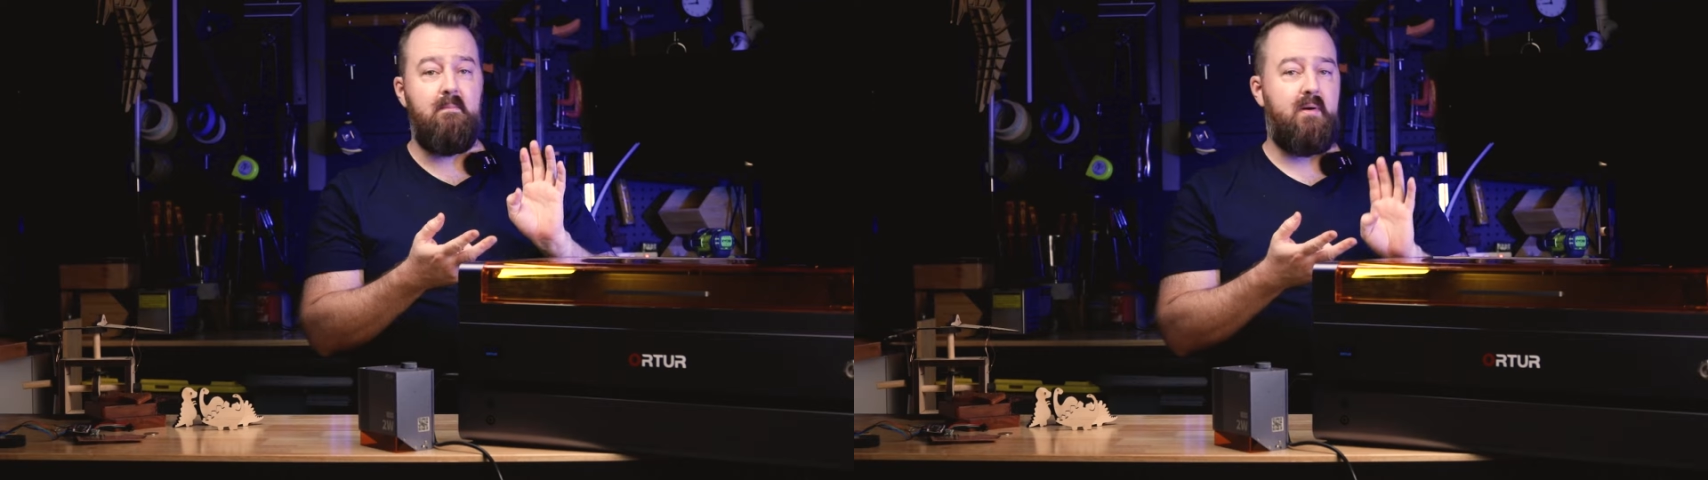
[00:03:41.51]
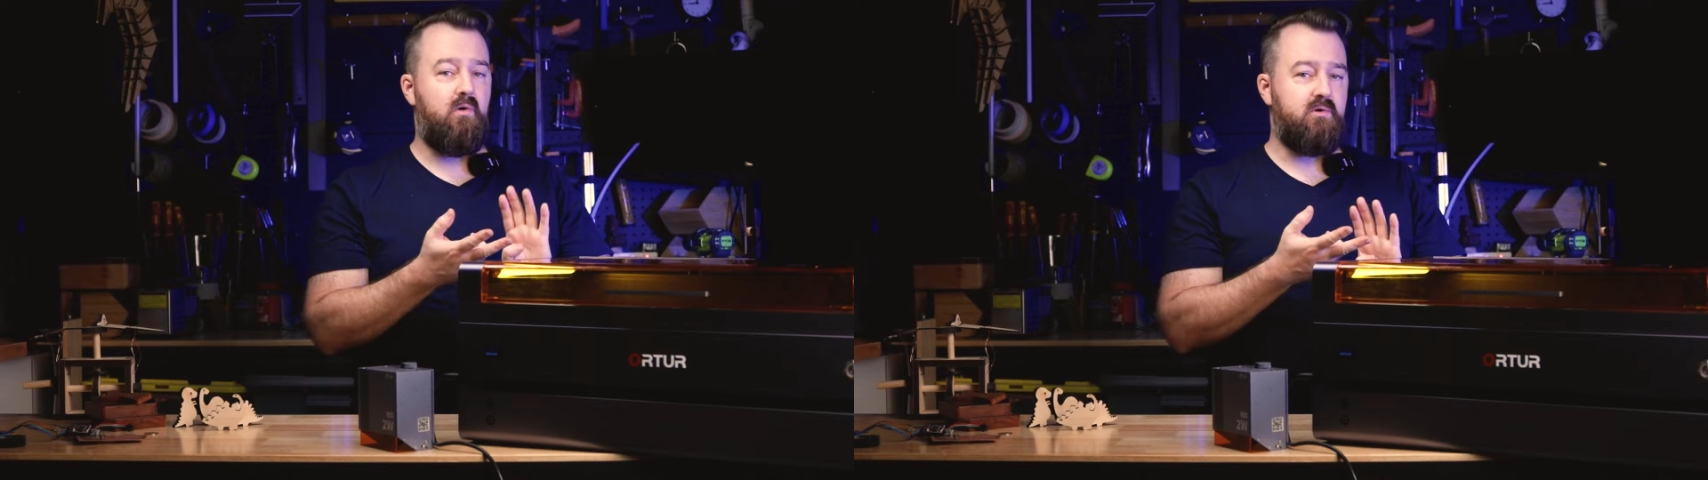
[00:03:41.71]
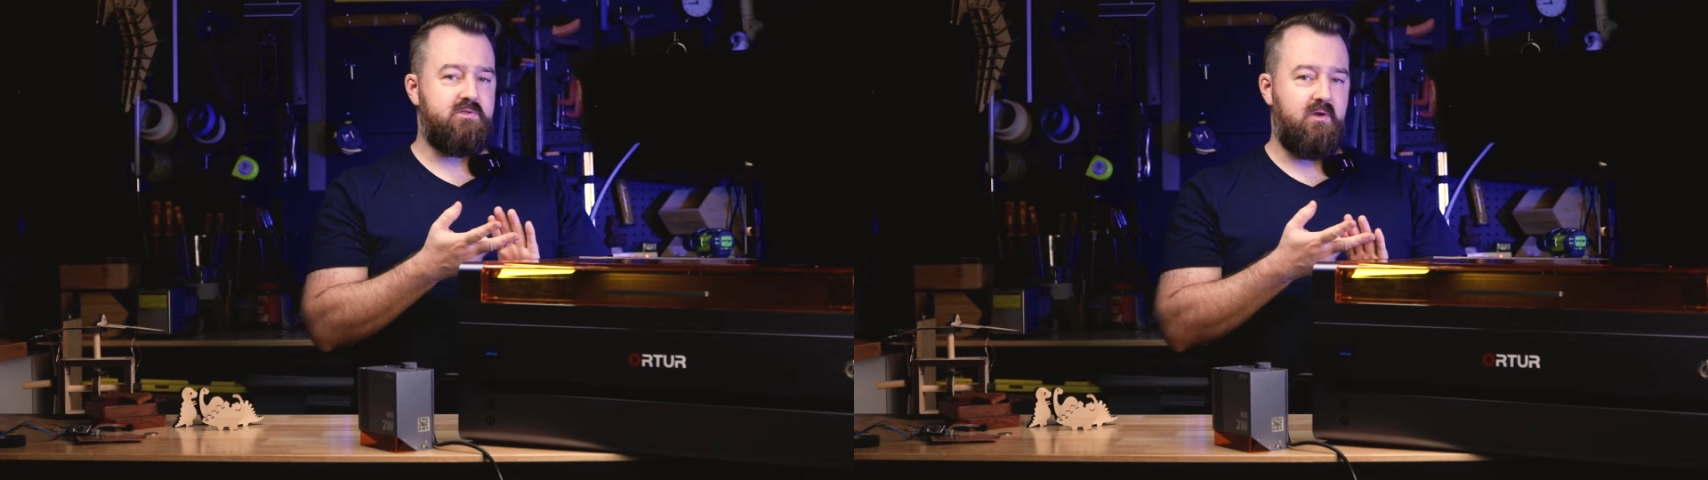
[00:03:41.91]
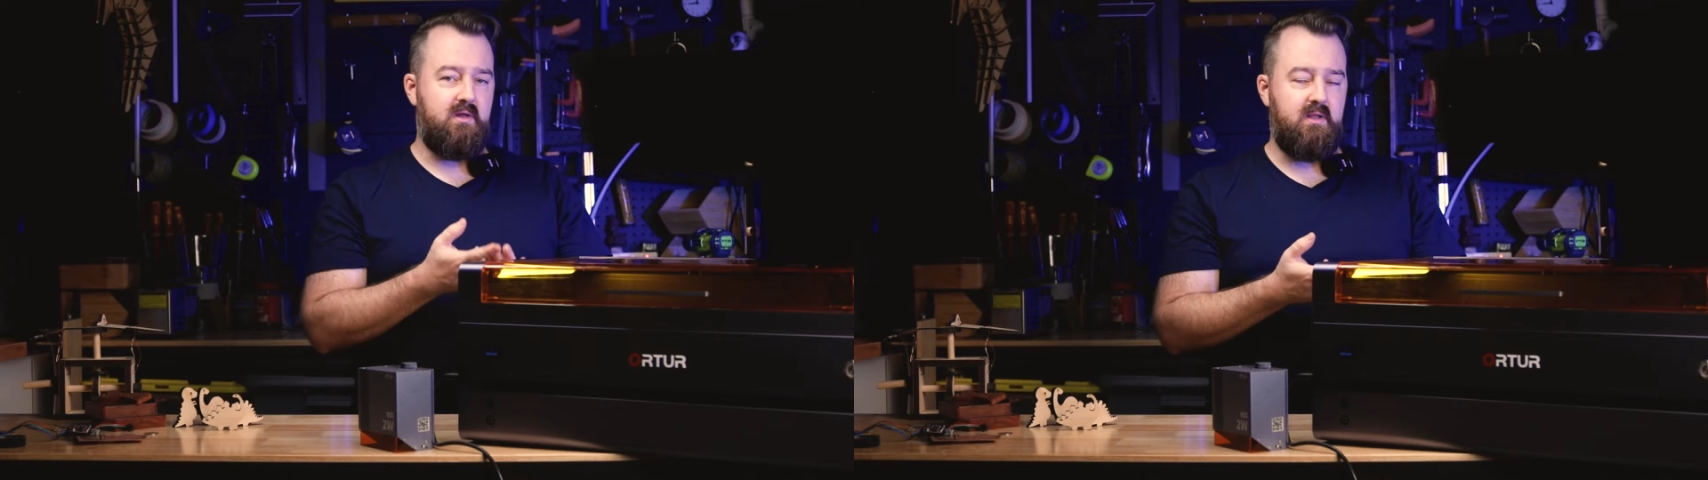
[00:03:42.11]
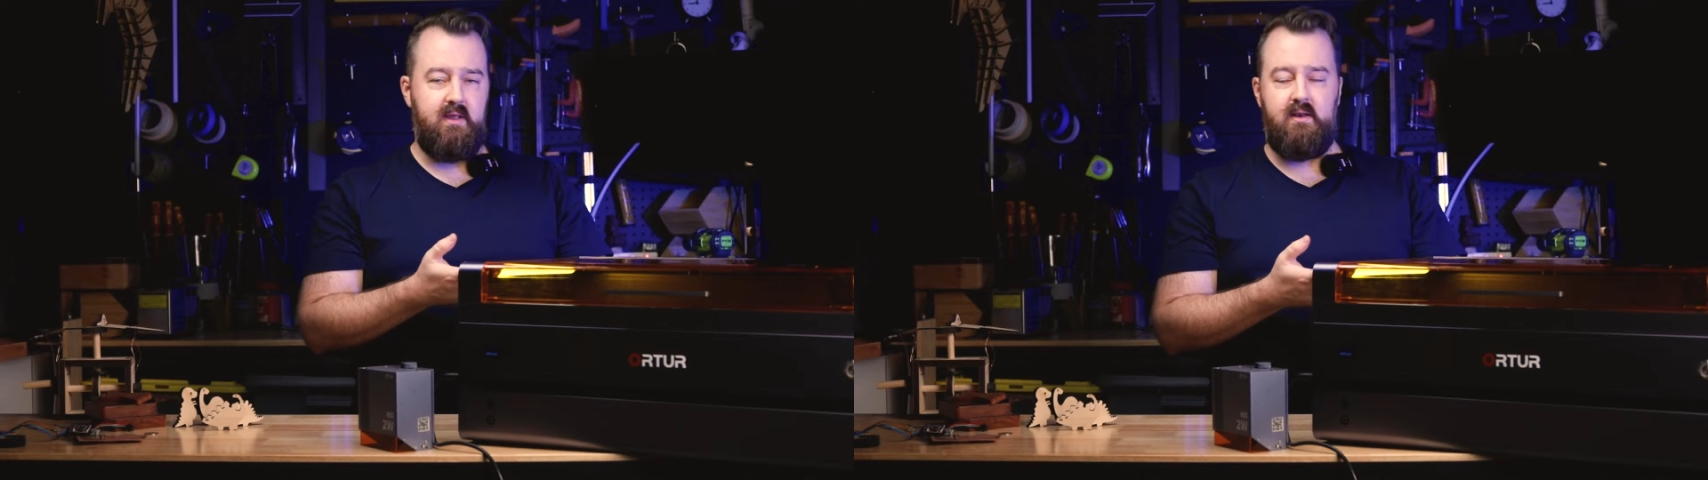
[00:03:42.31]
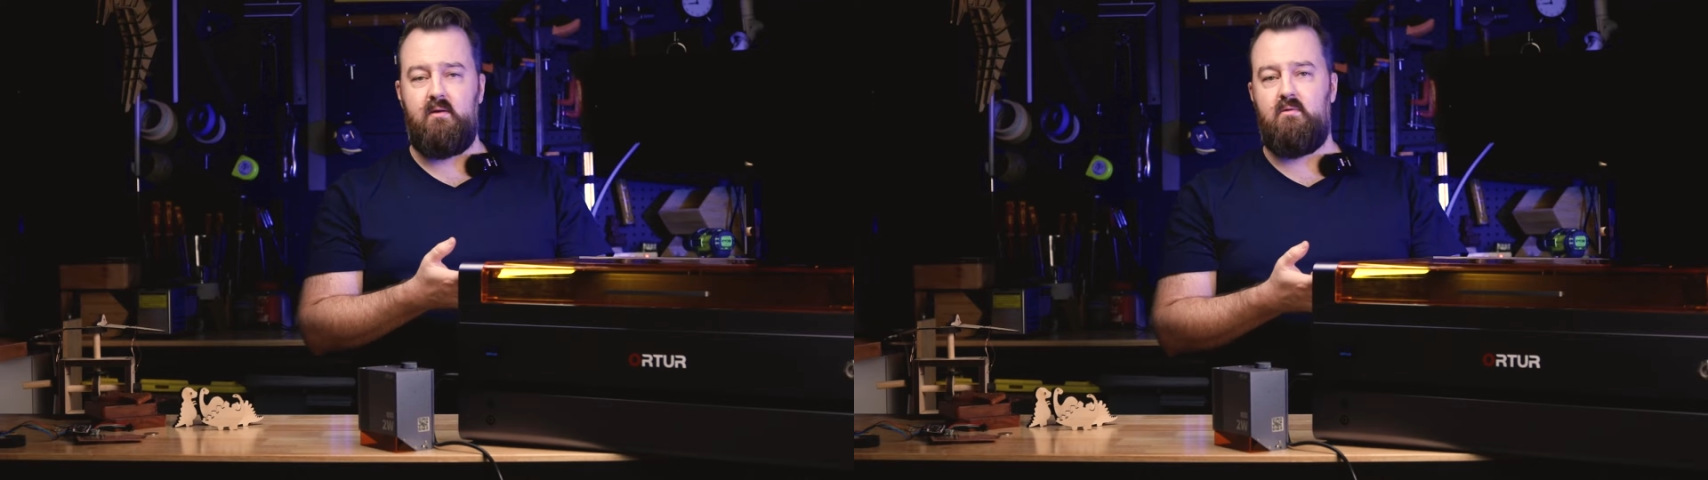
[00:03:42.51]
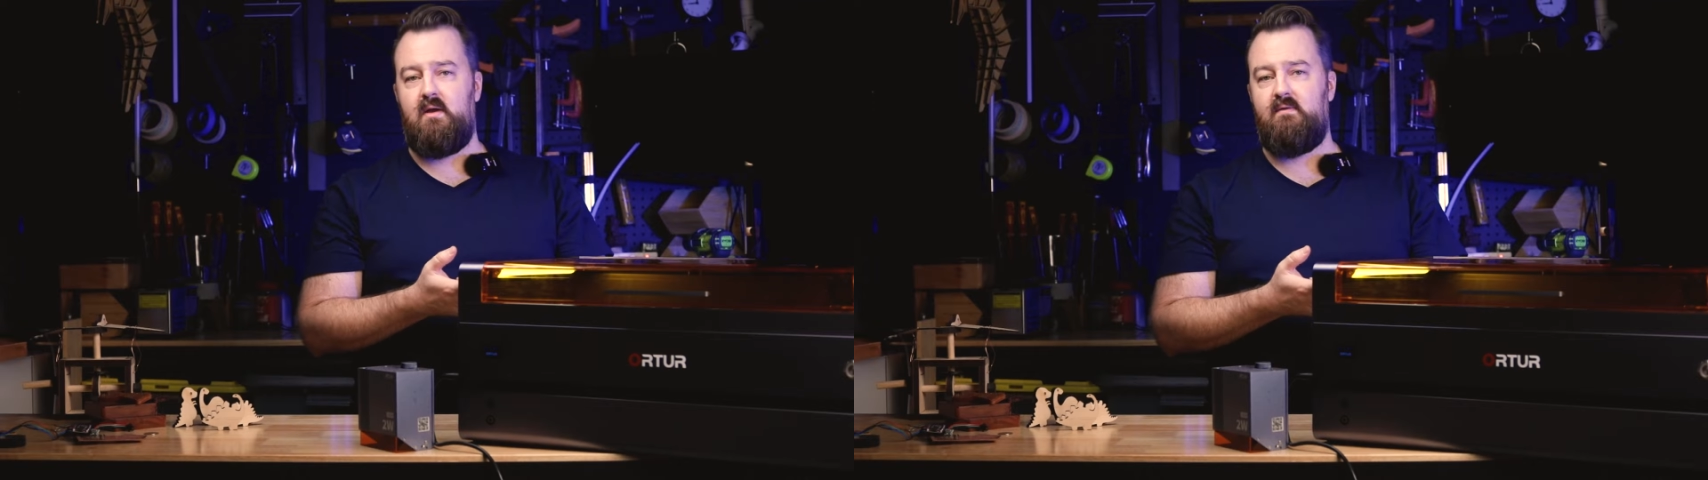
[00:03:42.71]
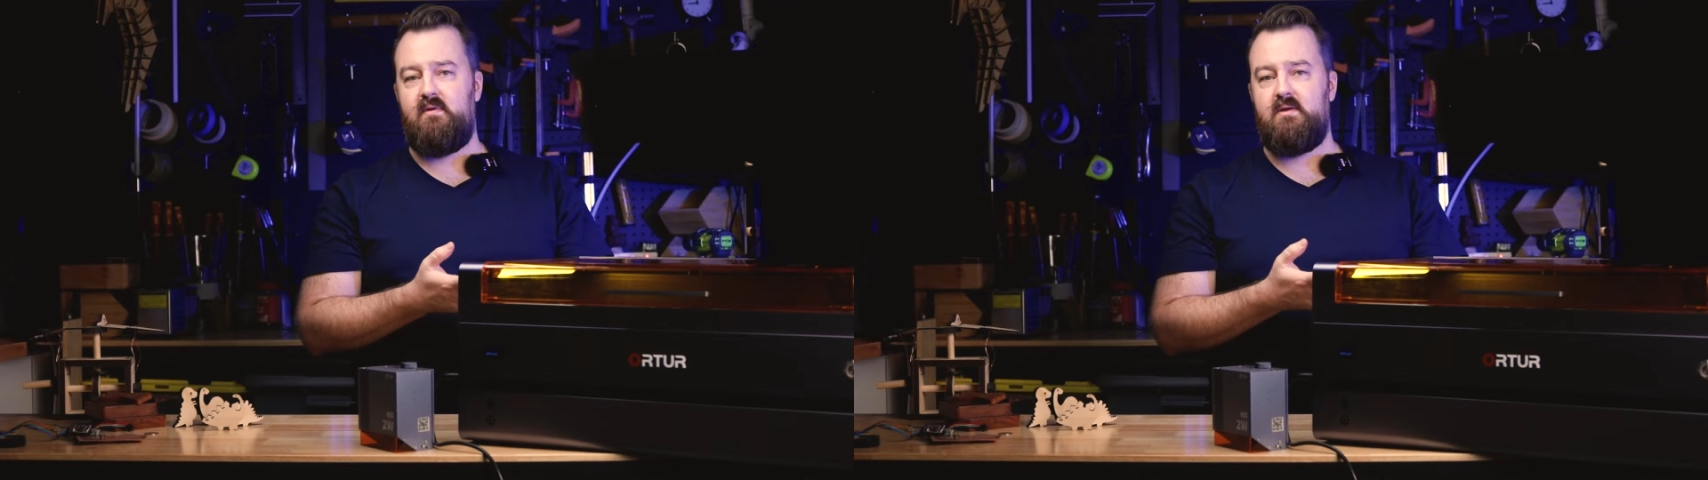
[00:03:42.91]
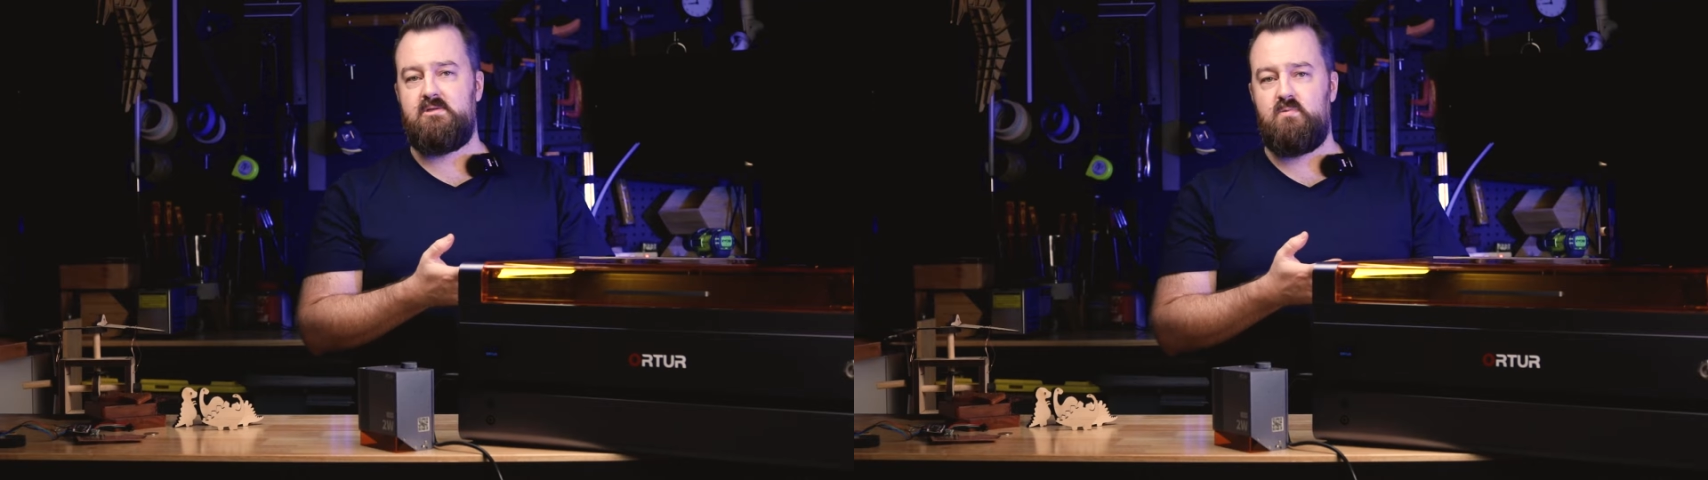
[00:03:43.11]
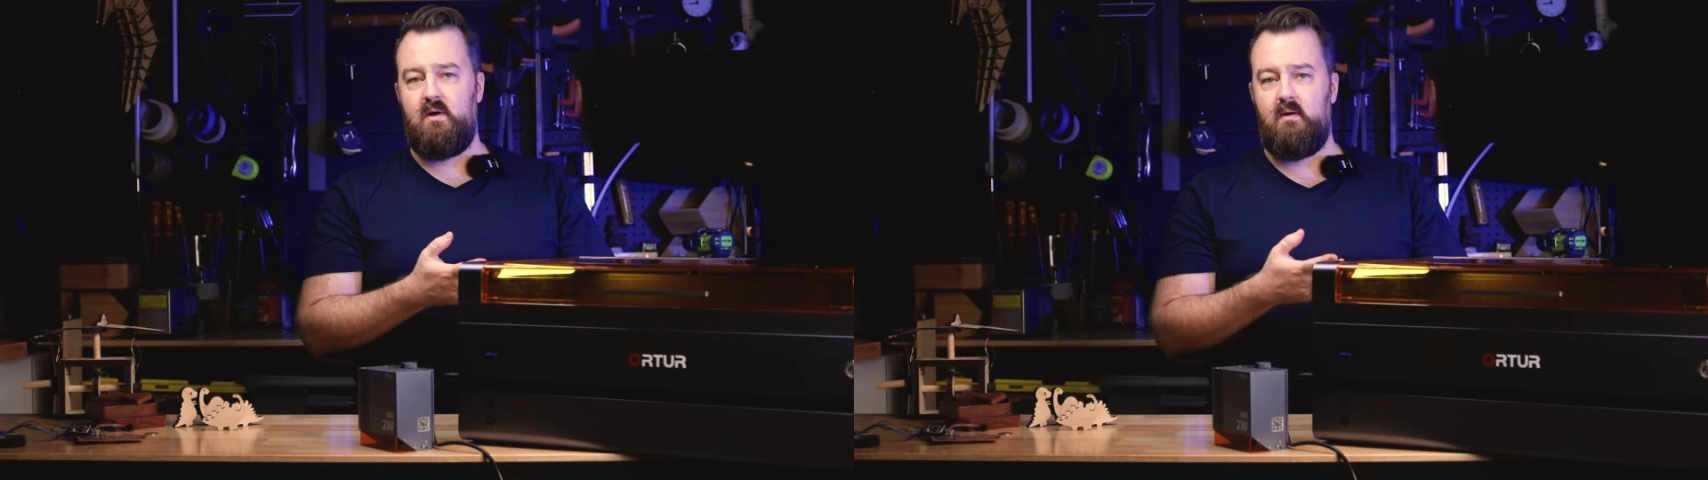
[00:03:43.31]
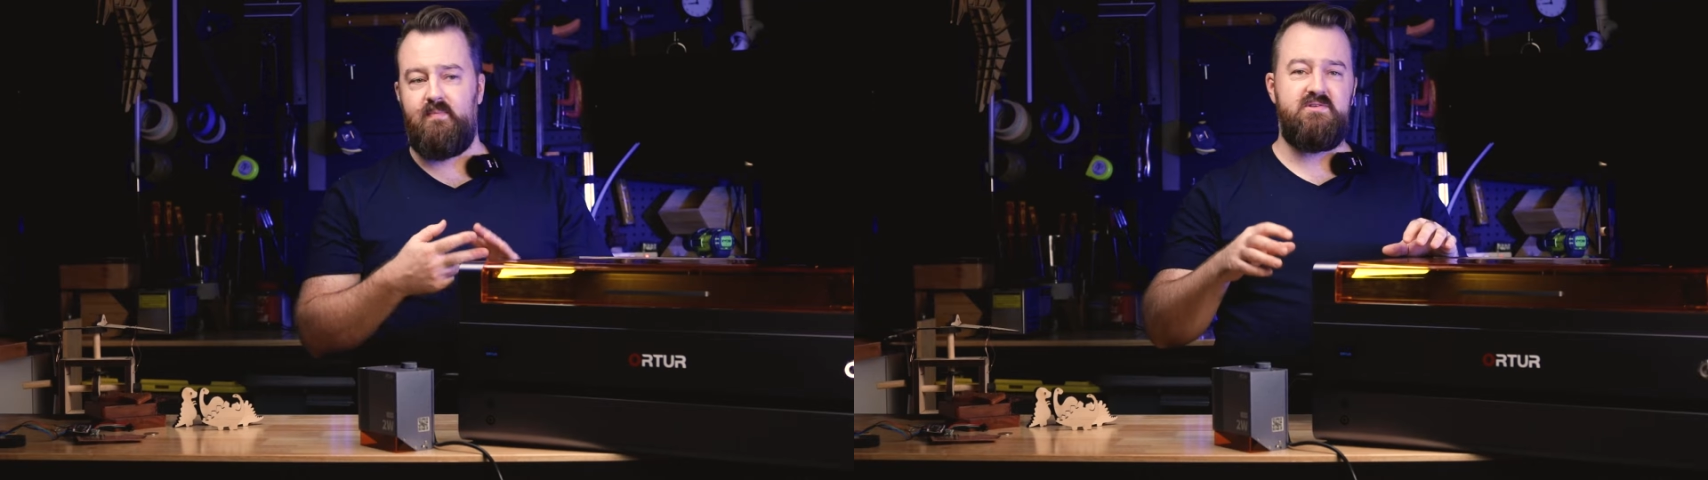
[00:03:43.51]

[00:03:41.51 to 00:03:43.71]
but also clean engraving as well.